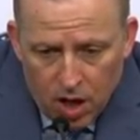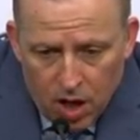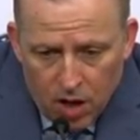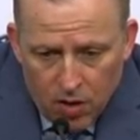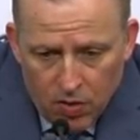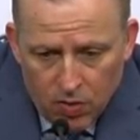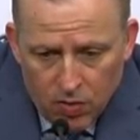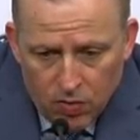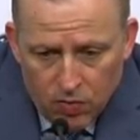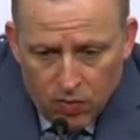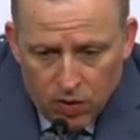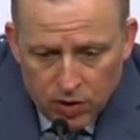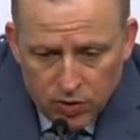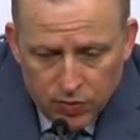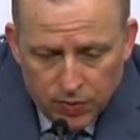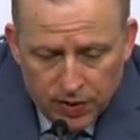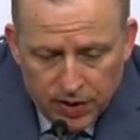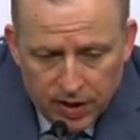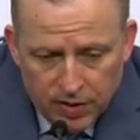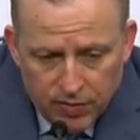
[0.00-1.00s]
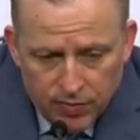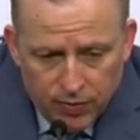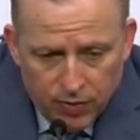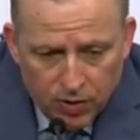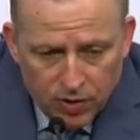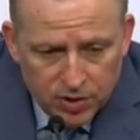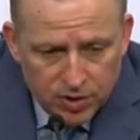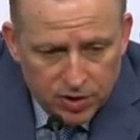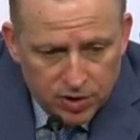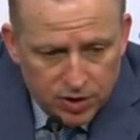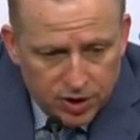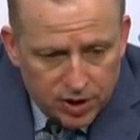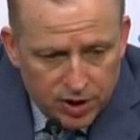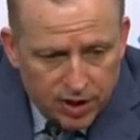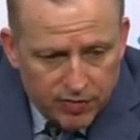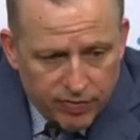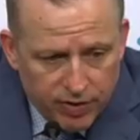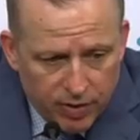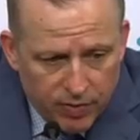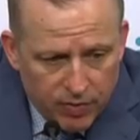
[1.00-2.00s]
once we forced the
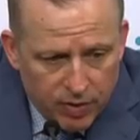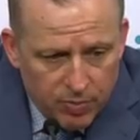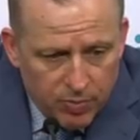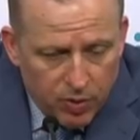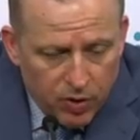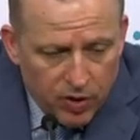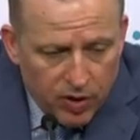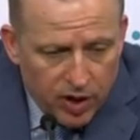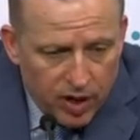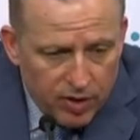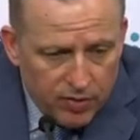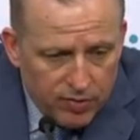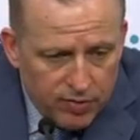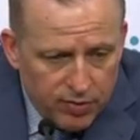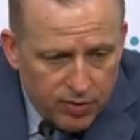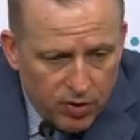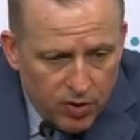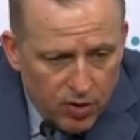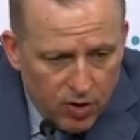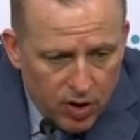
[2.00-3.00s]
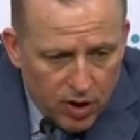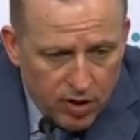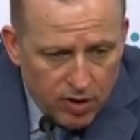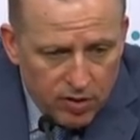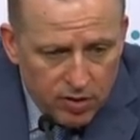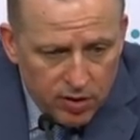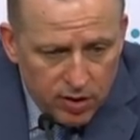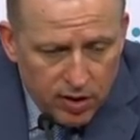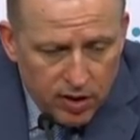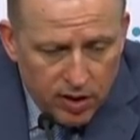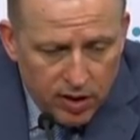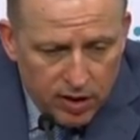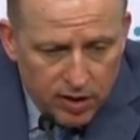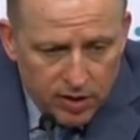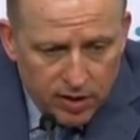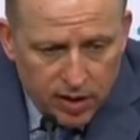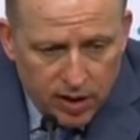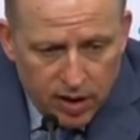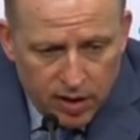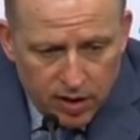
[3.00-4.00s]
shift and we put it on the floor,
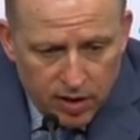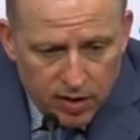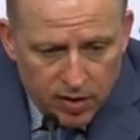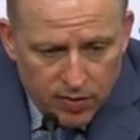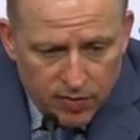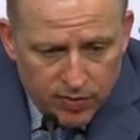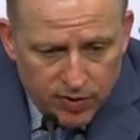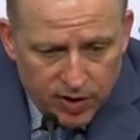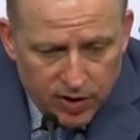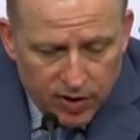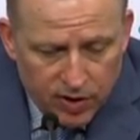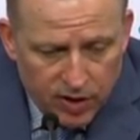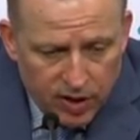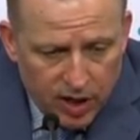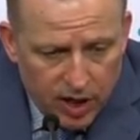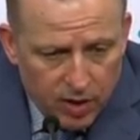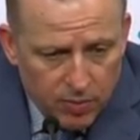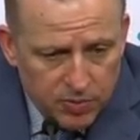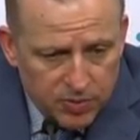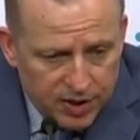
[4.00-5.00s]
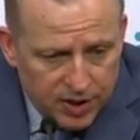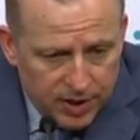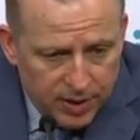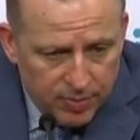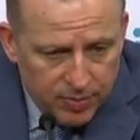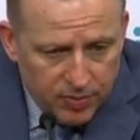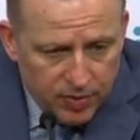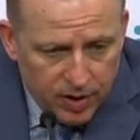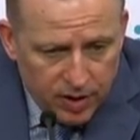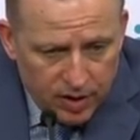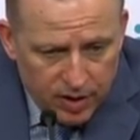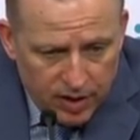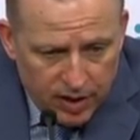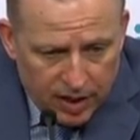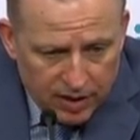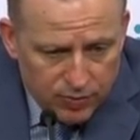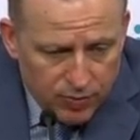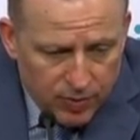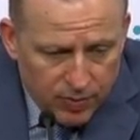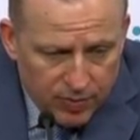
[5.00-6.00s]
and they're a very good help team,
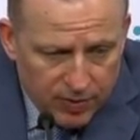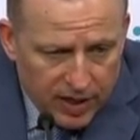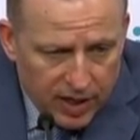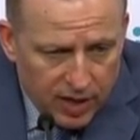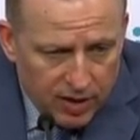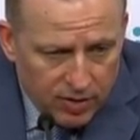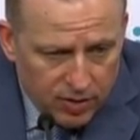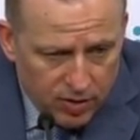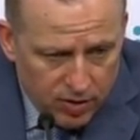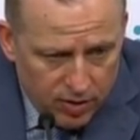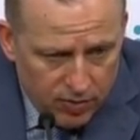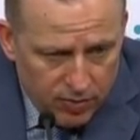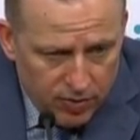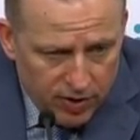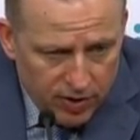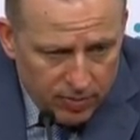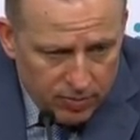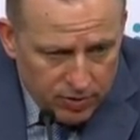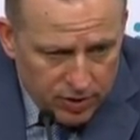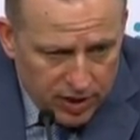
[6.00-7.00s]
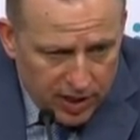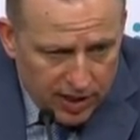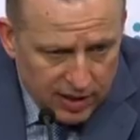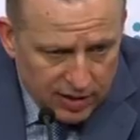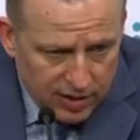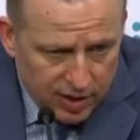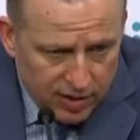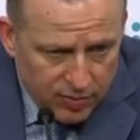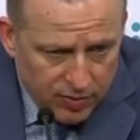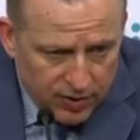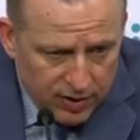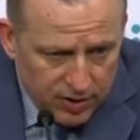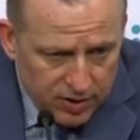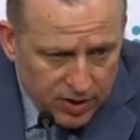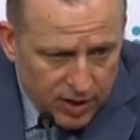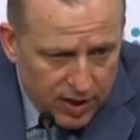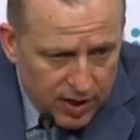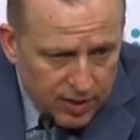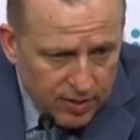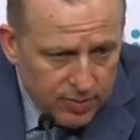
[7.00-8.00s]
that's when we got good rhythm shots on the
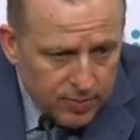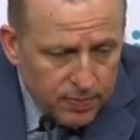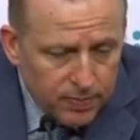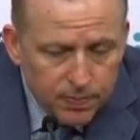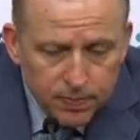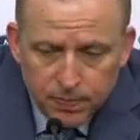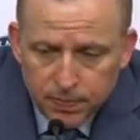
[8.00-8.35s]
weak side.